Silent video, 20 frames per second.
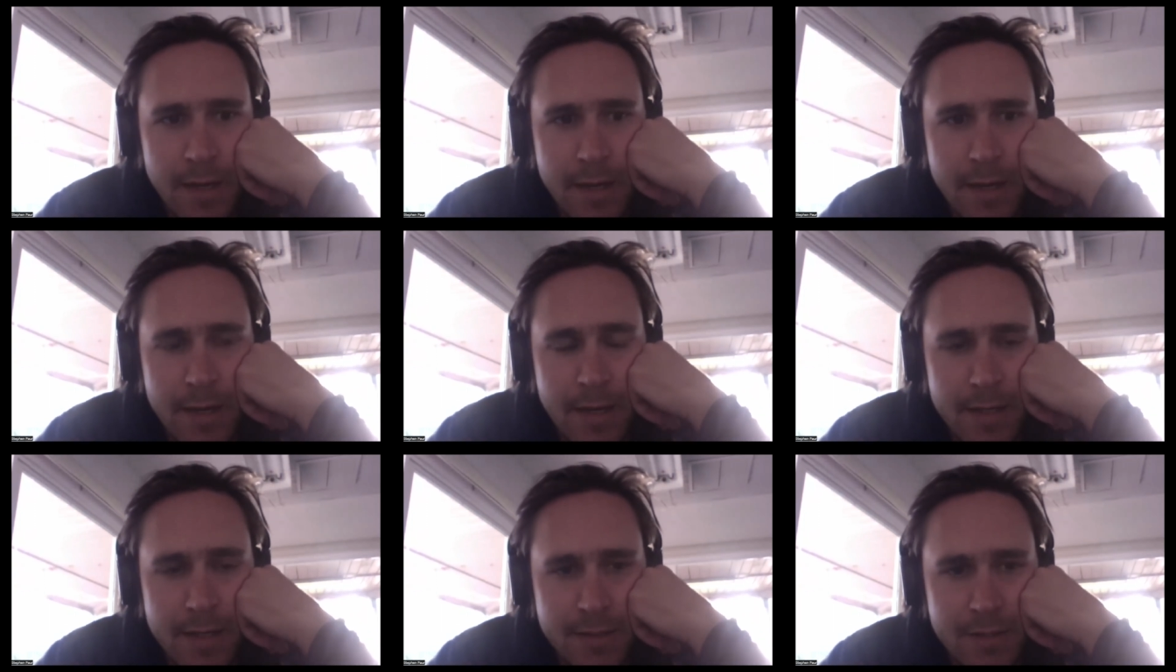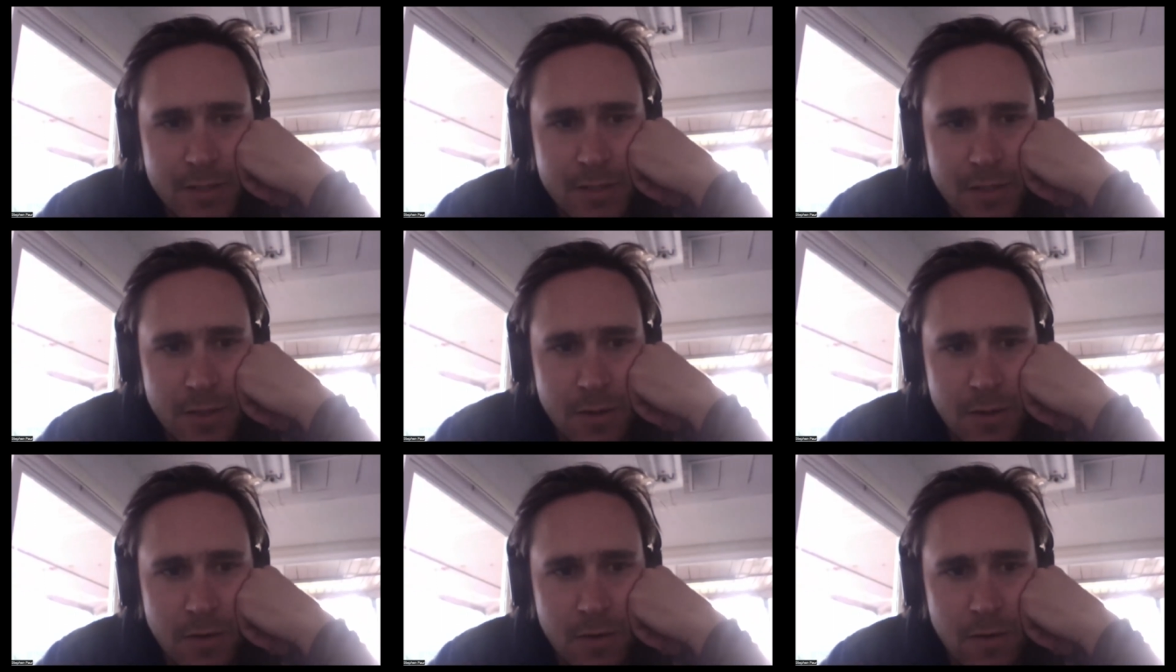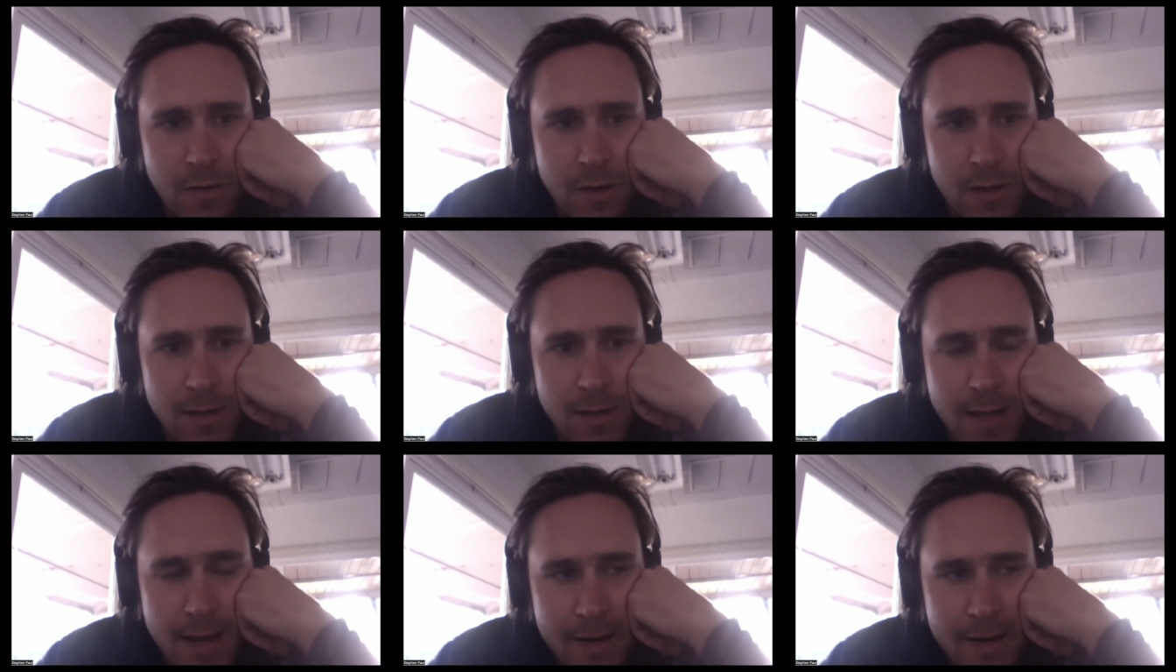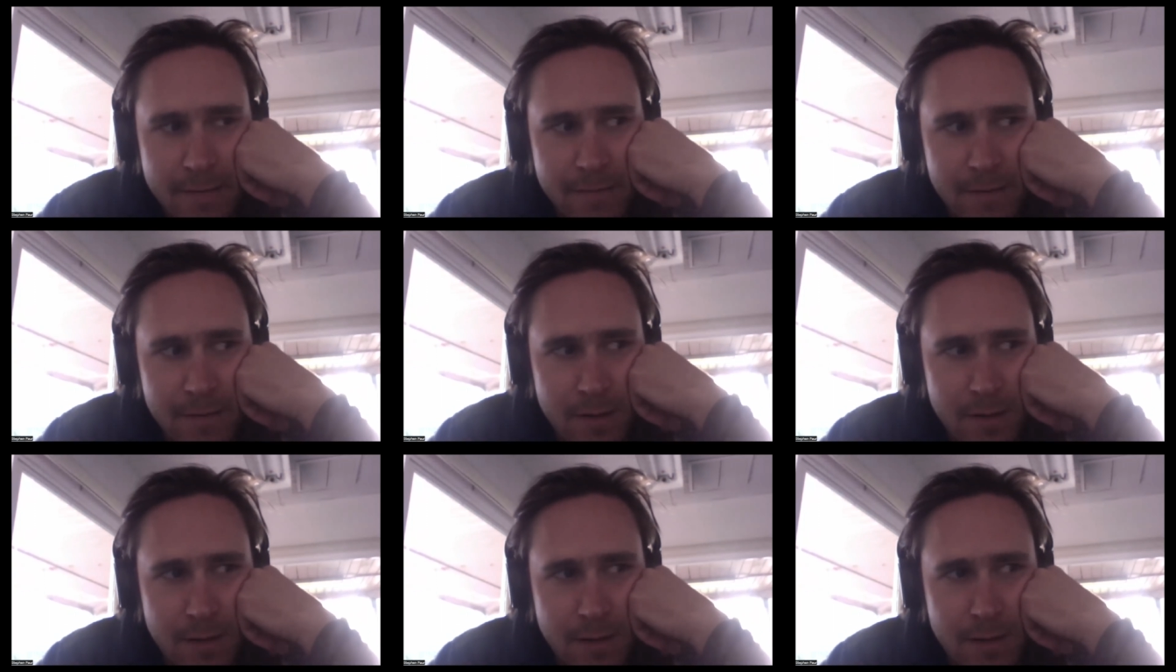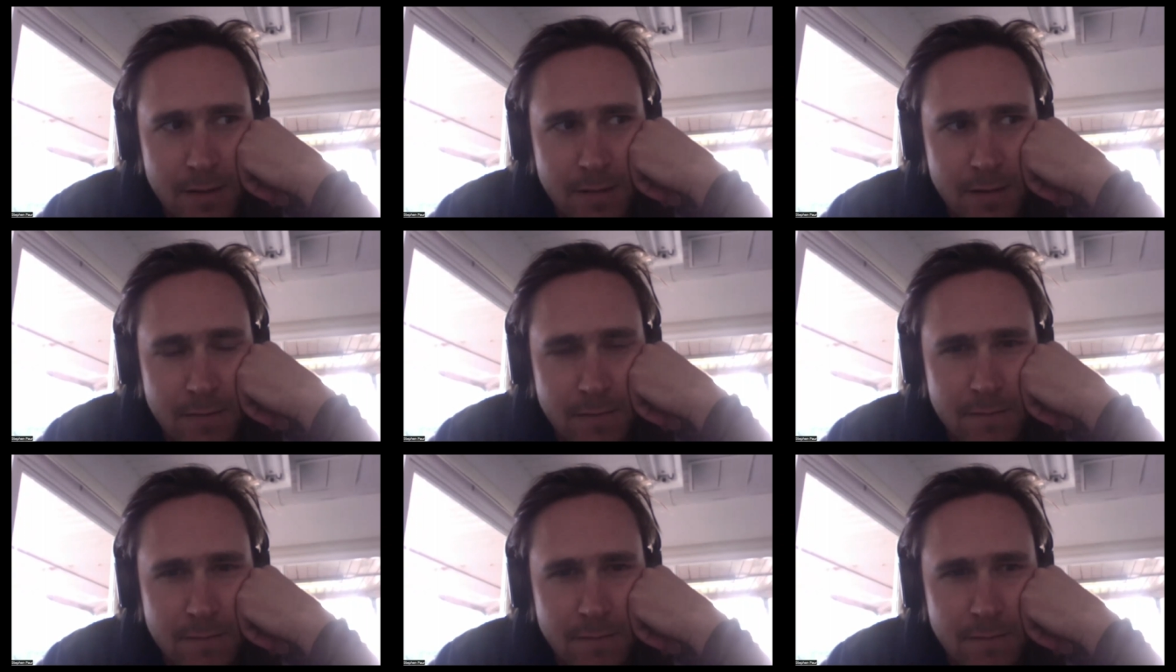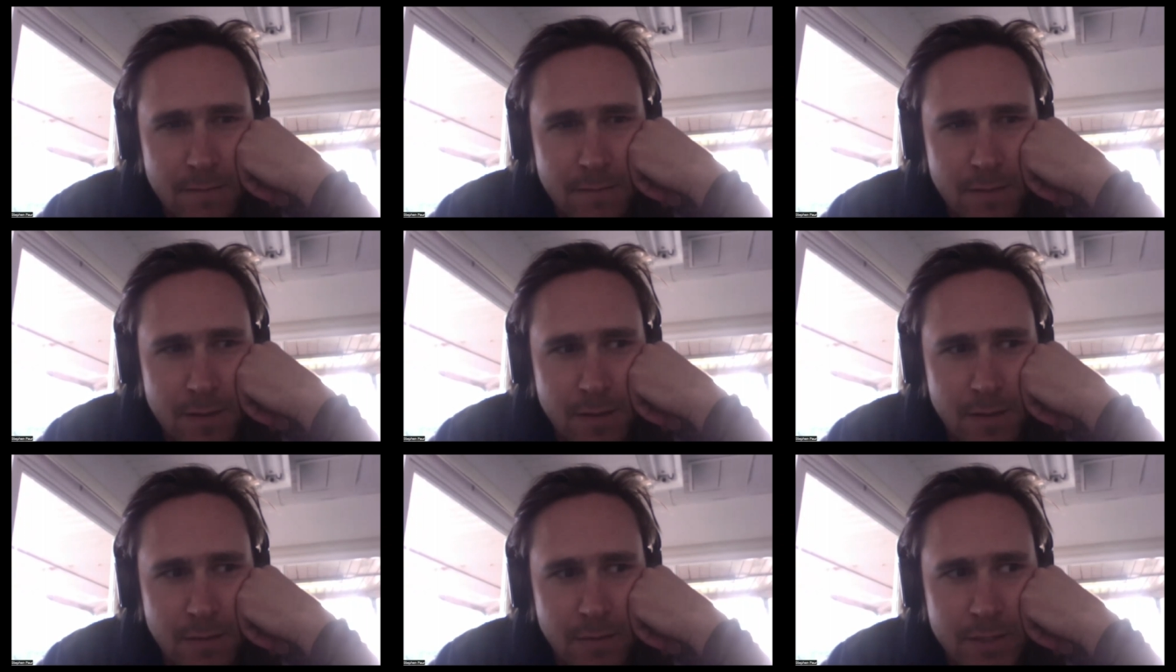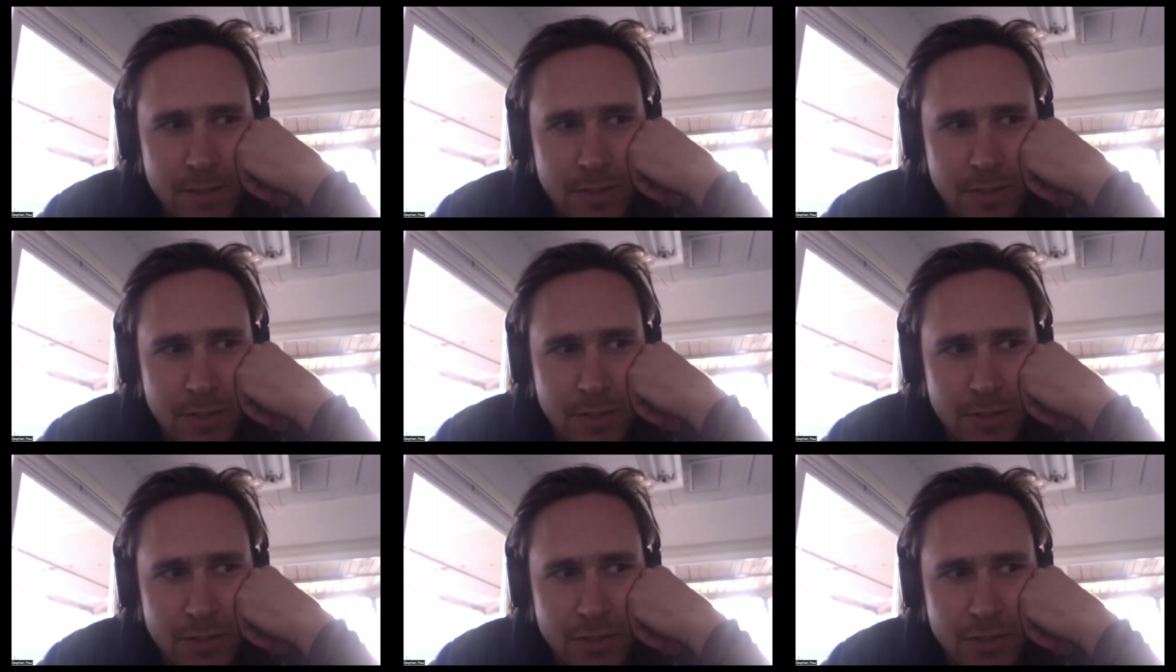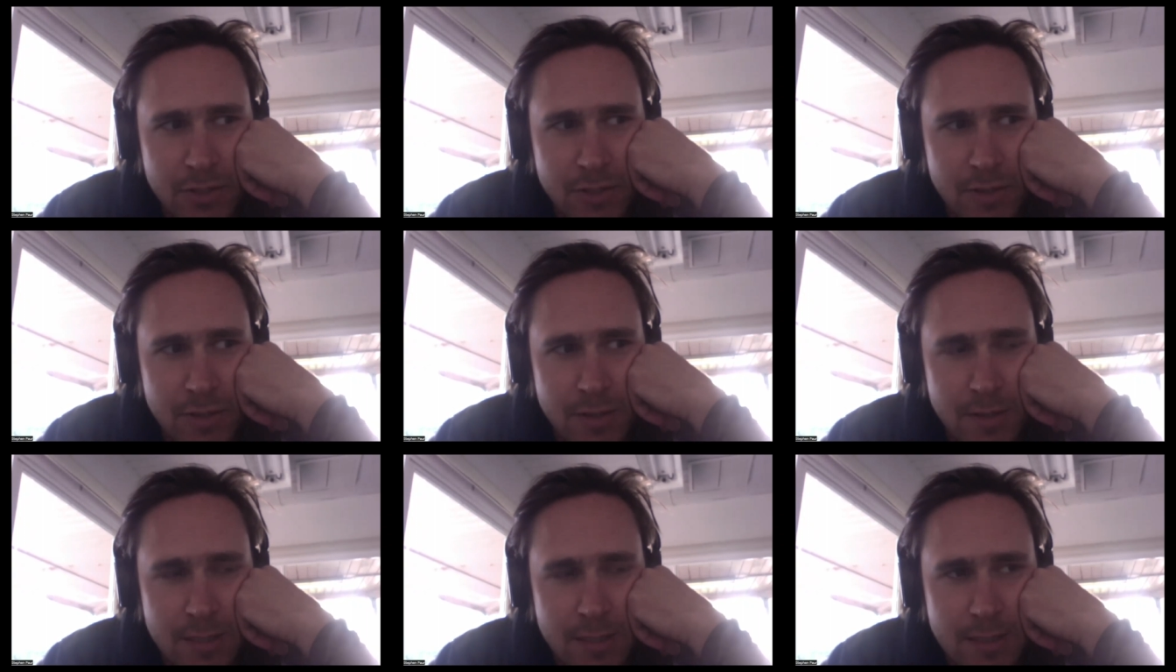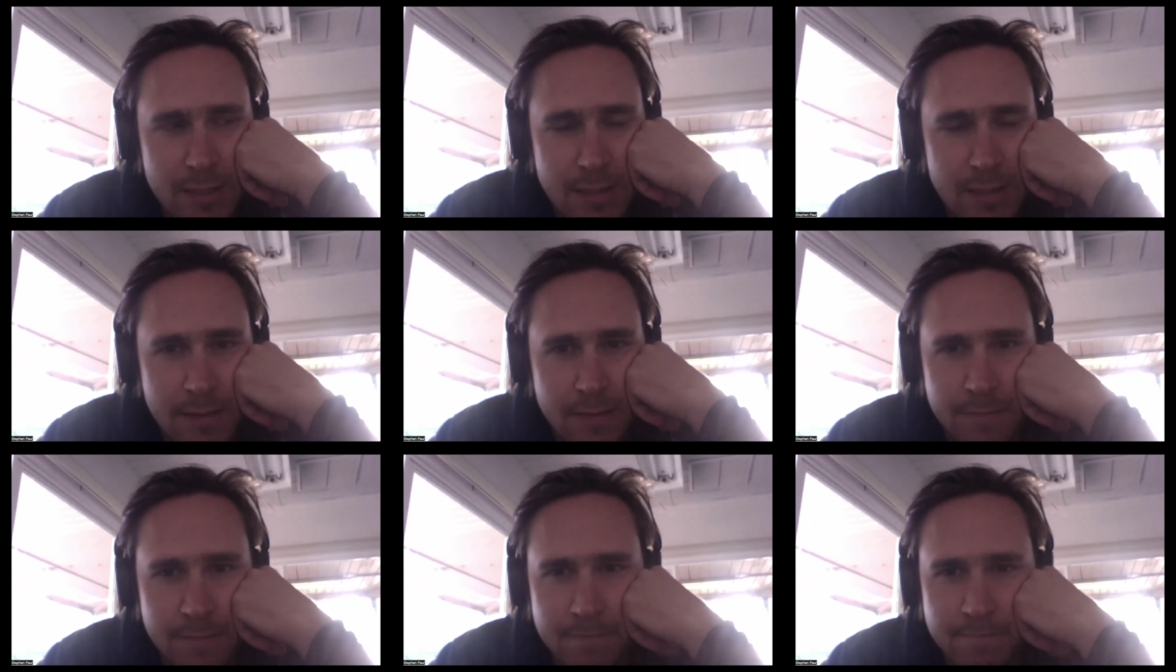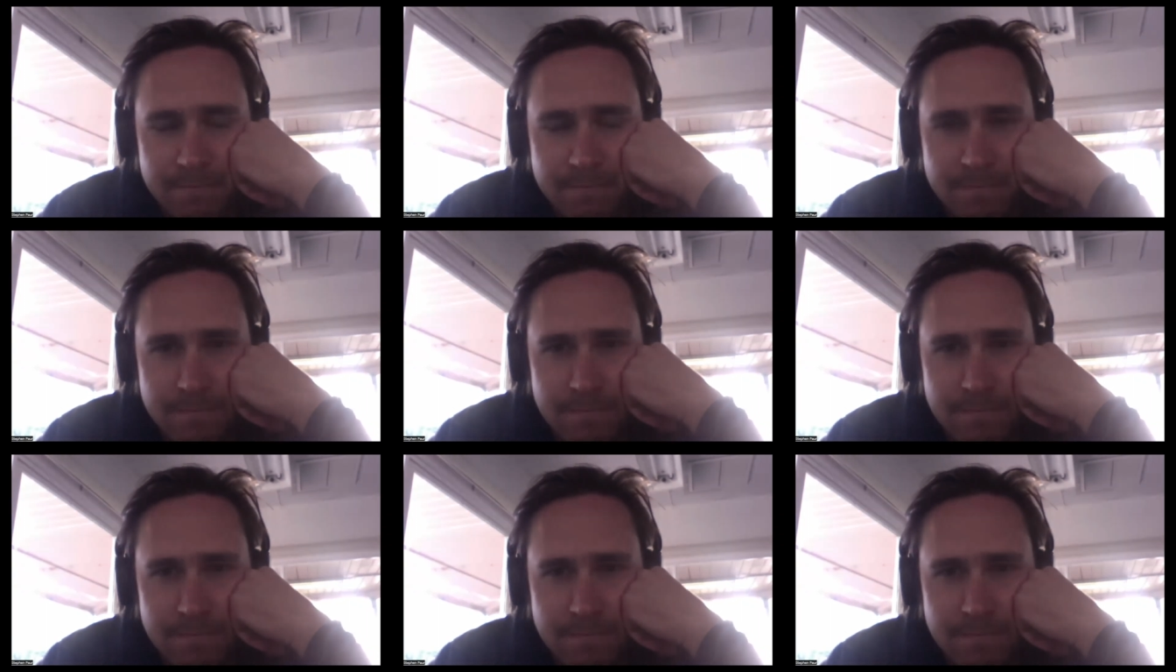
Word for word: and so a lot of the the research um,